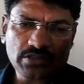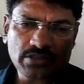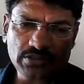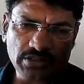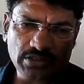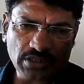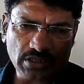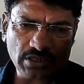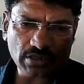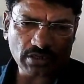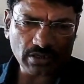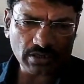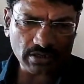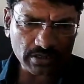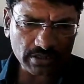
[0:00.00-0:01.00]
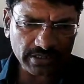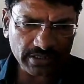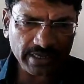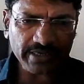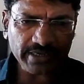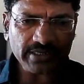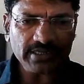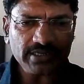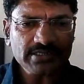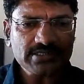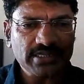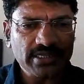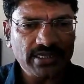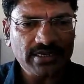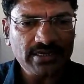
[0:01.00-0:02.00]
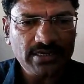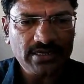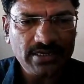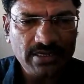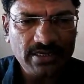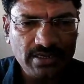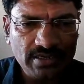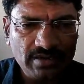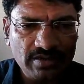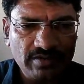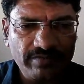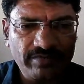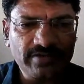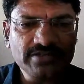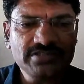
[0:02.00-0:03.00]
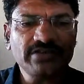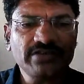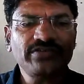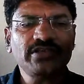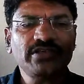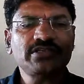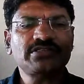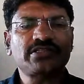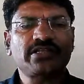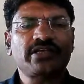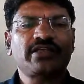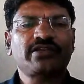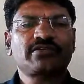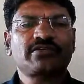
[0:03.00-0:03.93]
the reality is there, philosophy is there,